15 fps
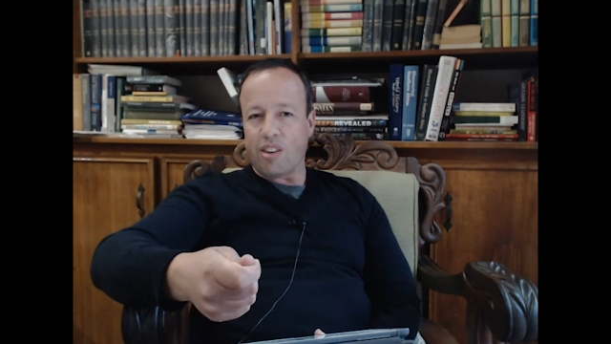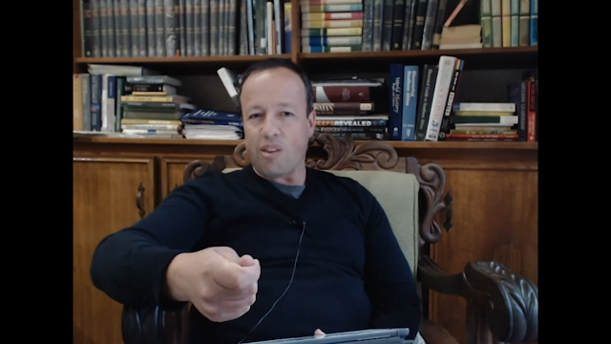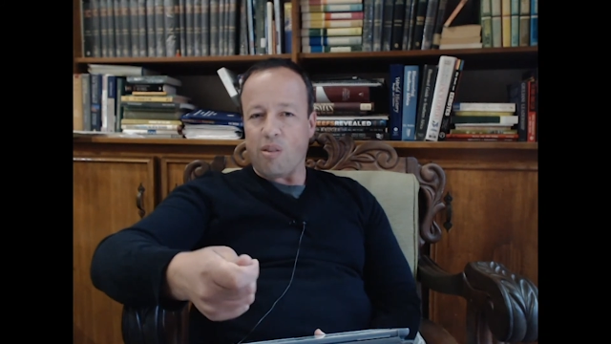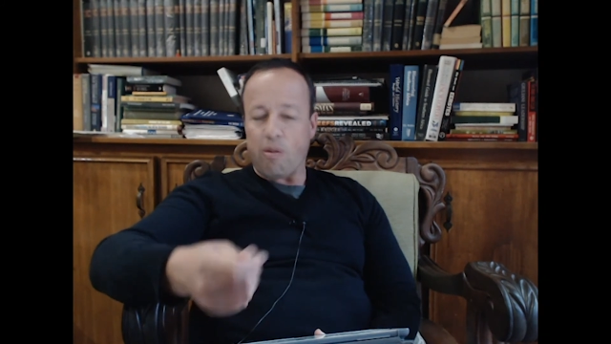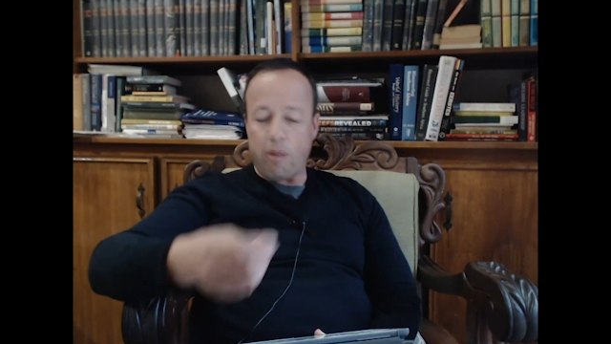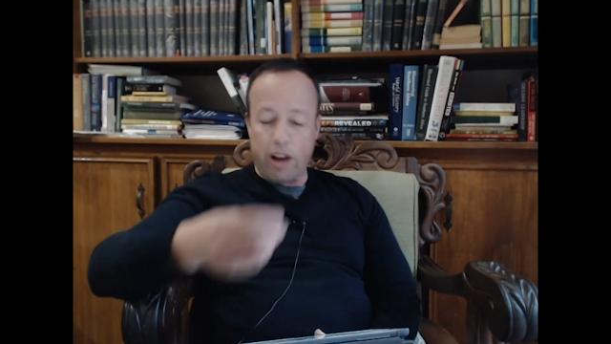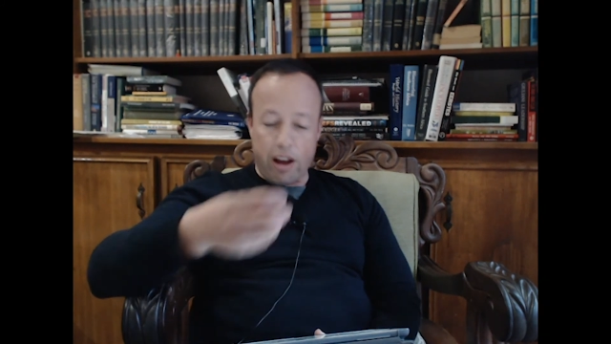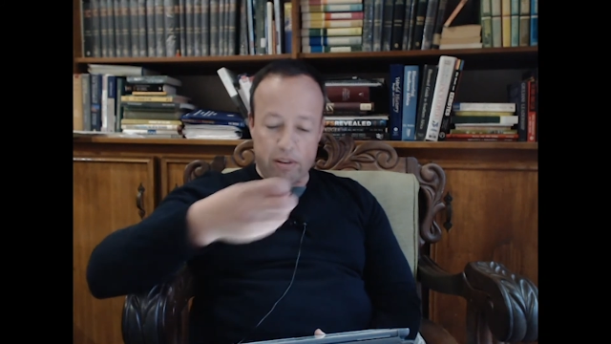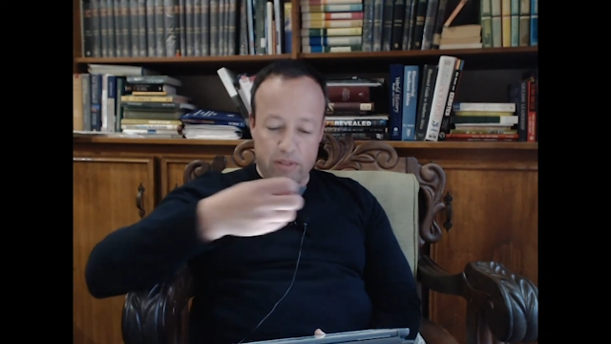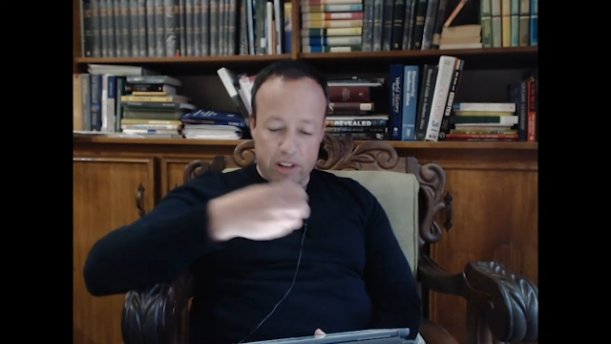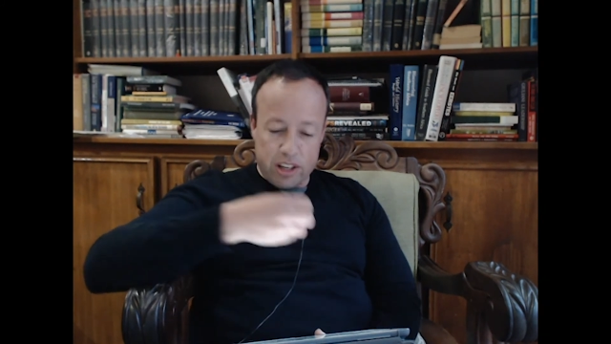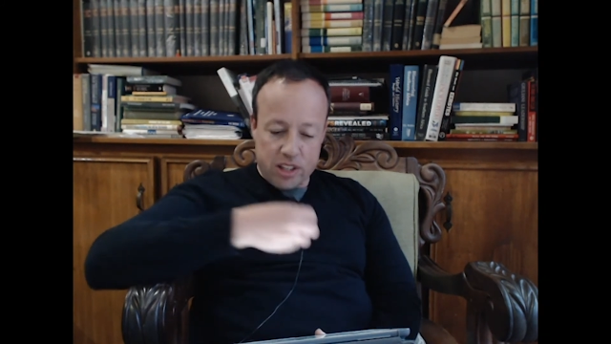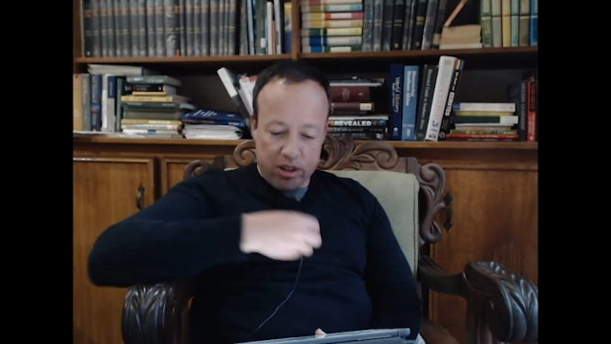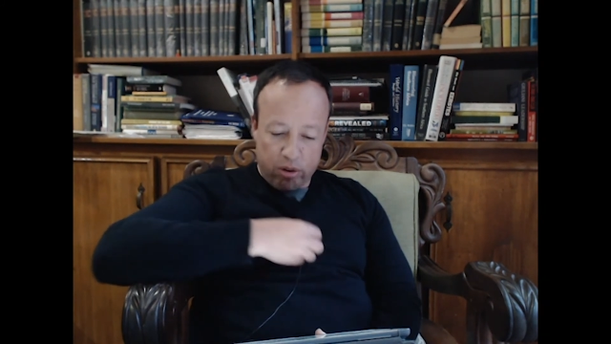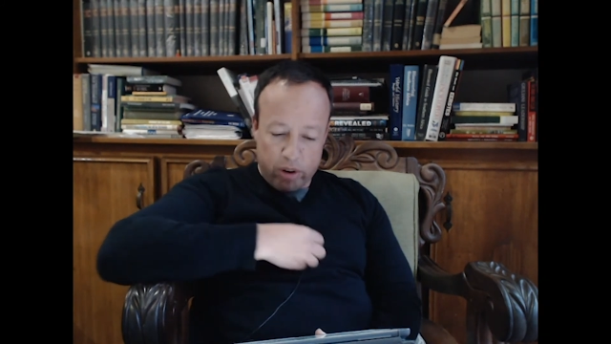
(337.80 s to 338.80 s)
We have
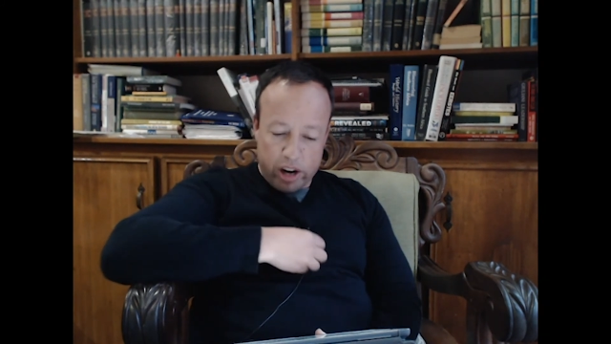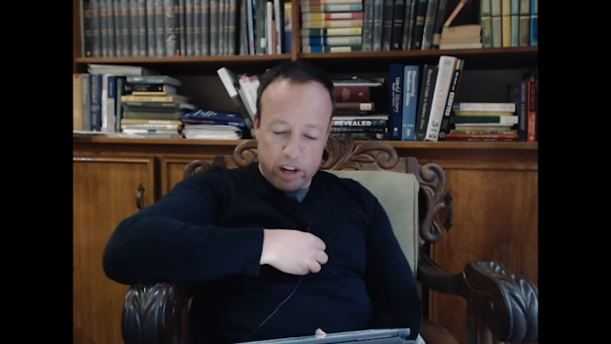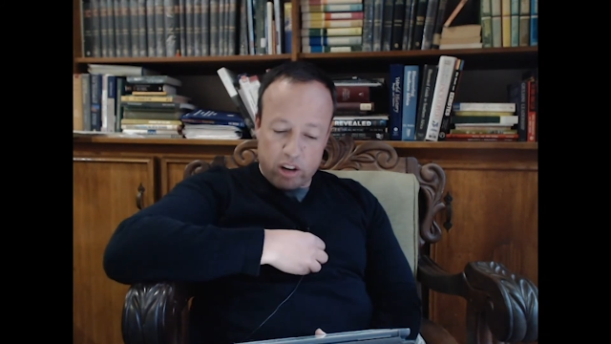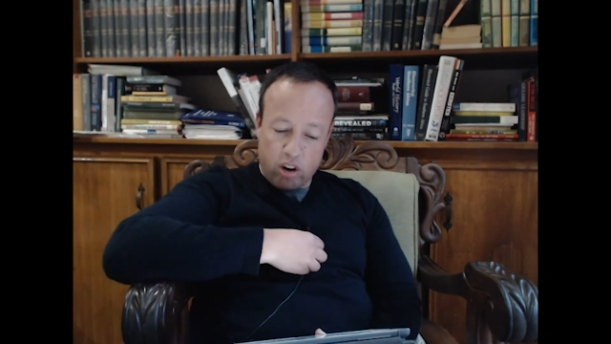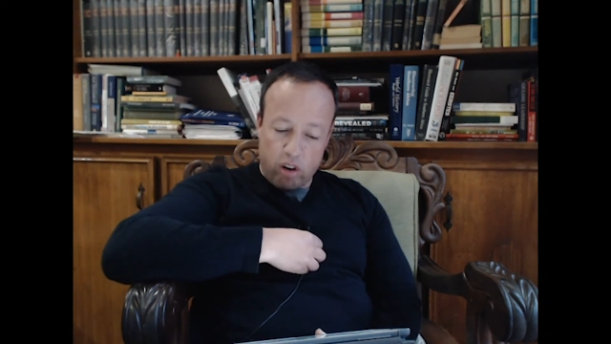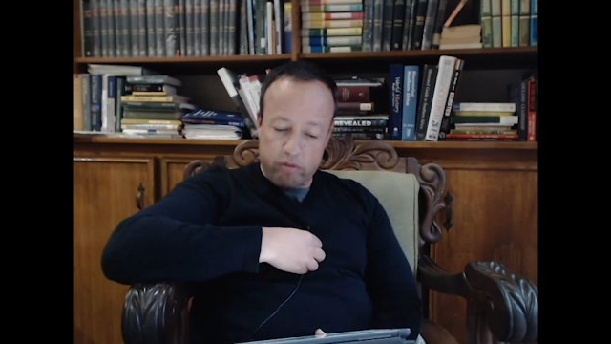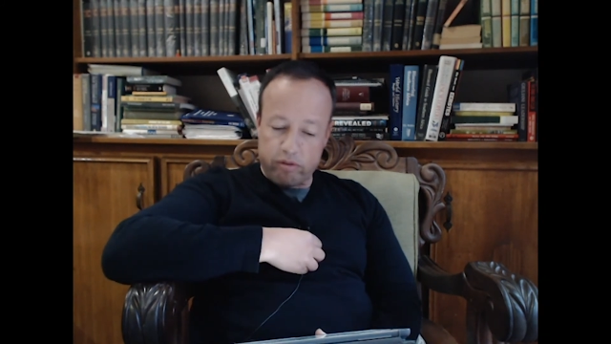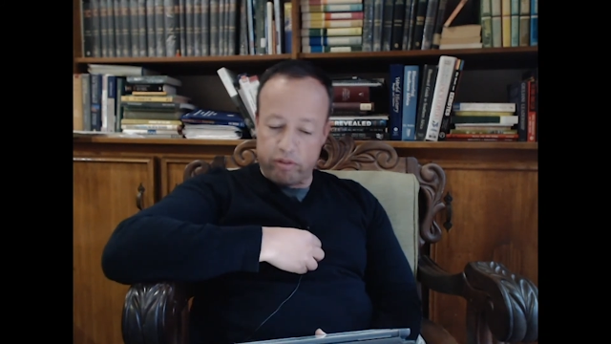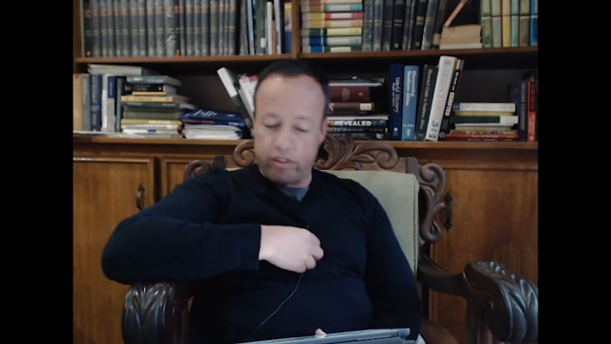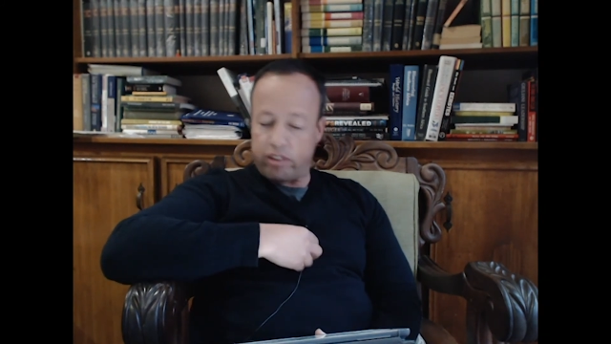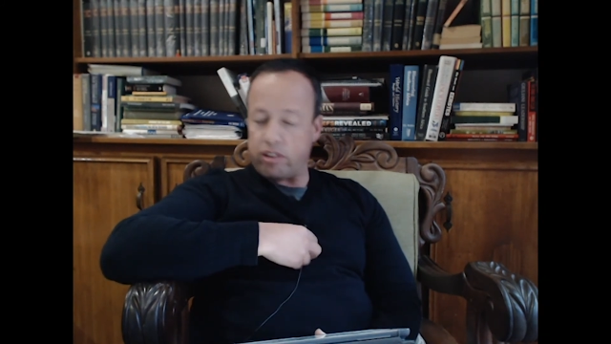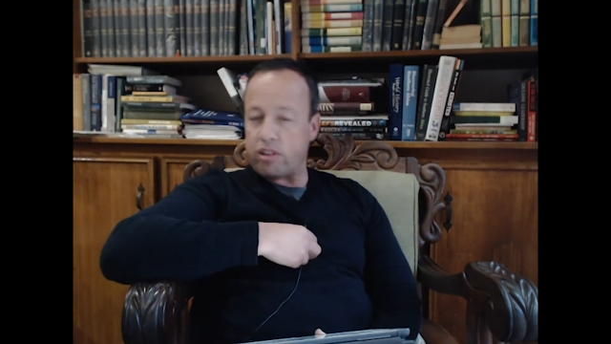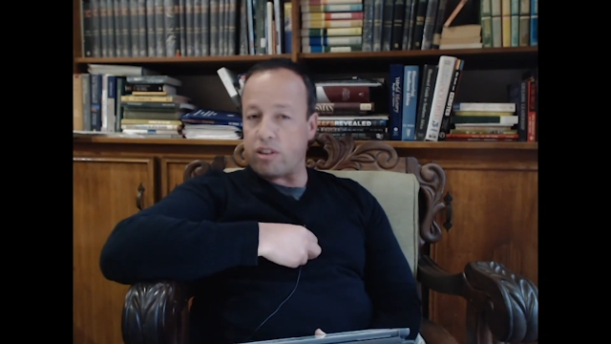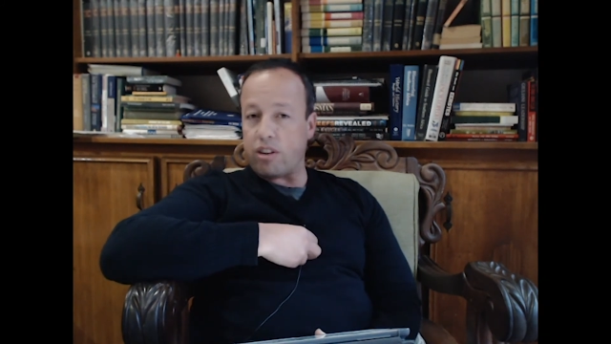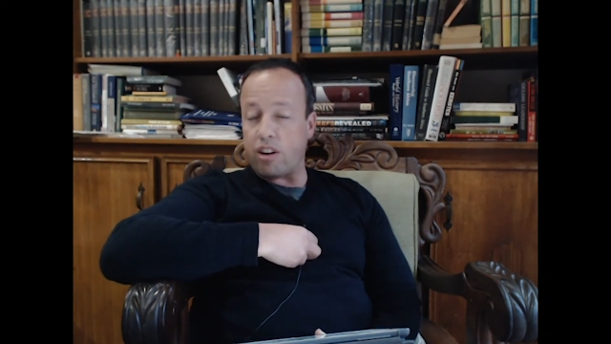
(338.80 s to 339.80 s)
this great
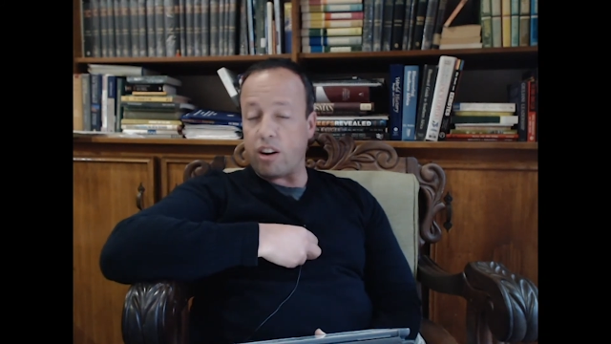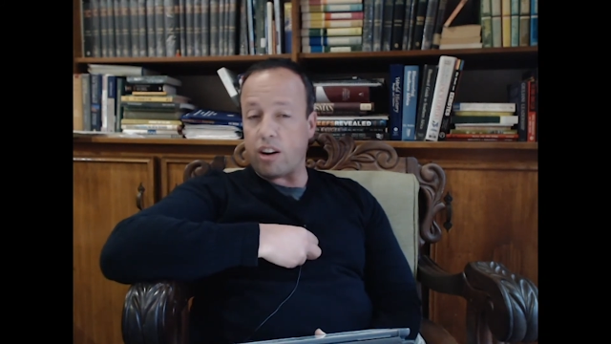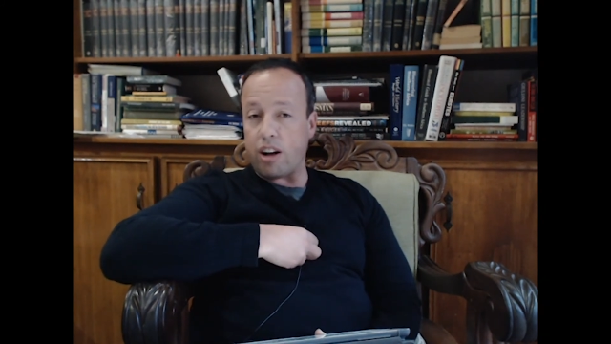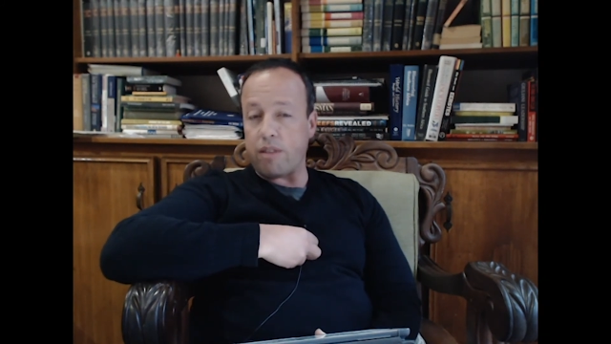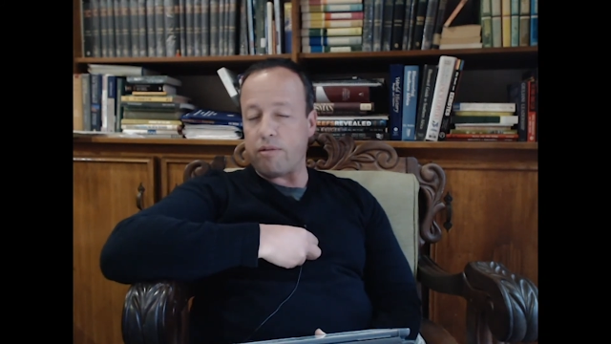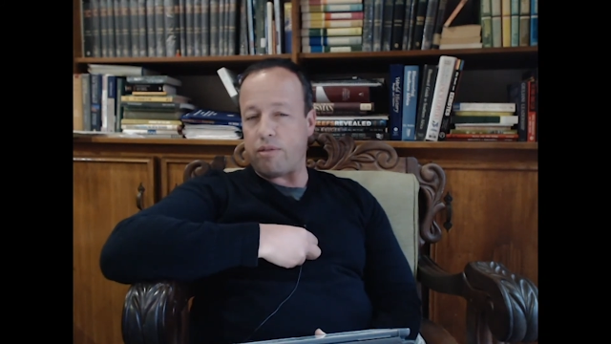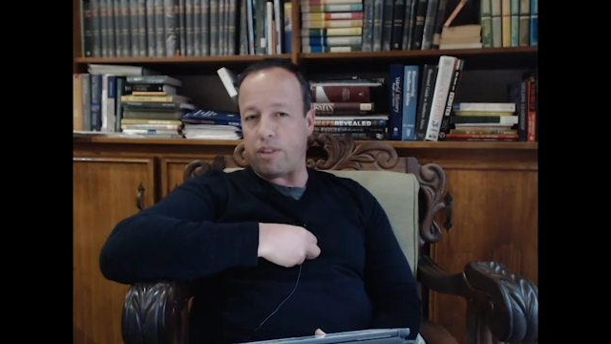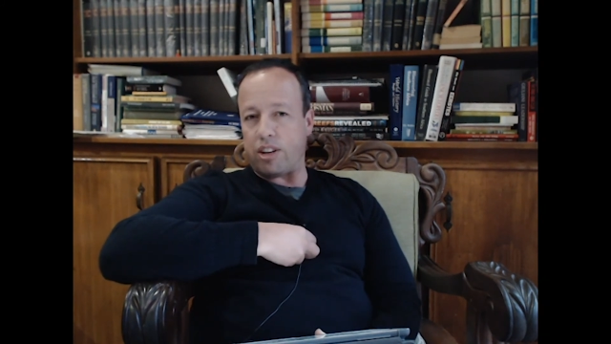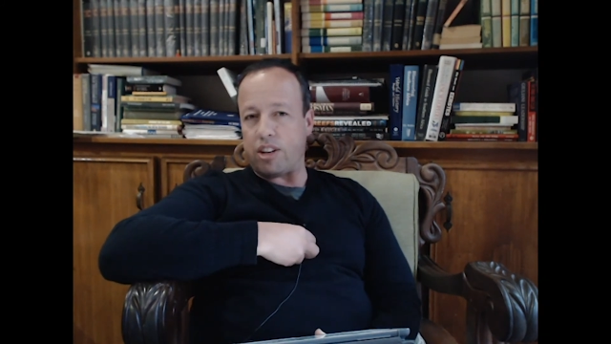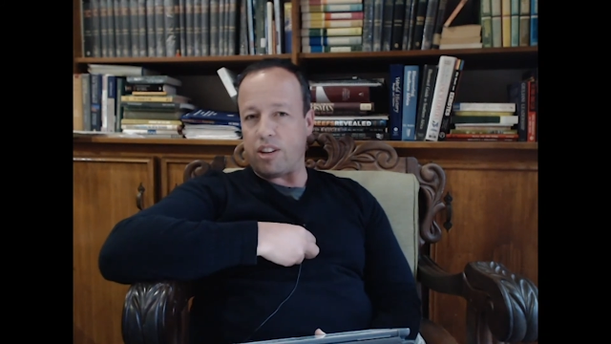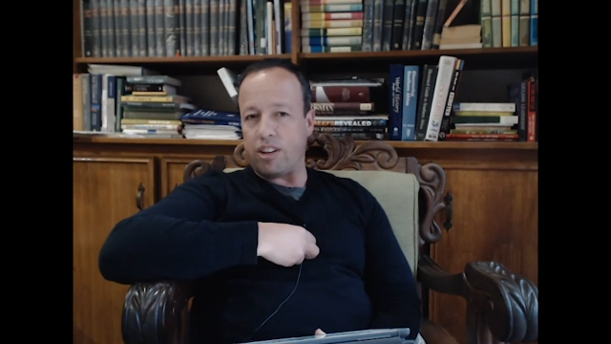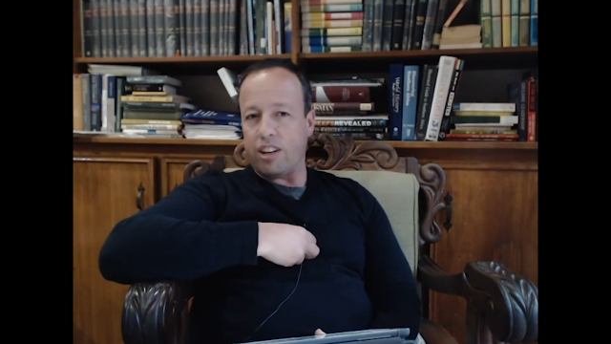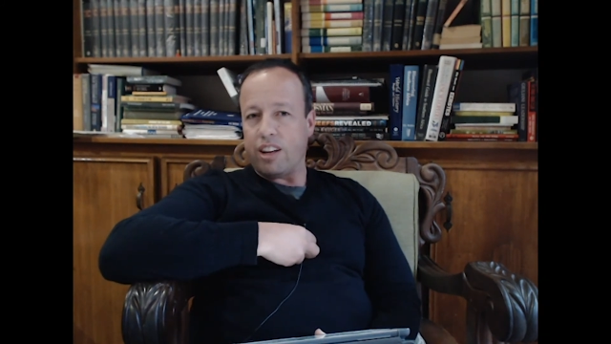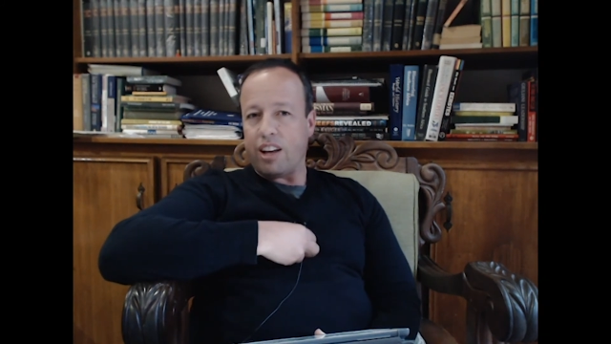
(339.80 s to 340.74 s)
comfort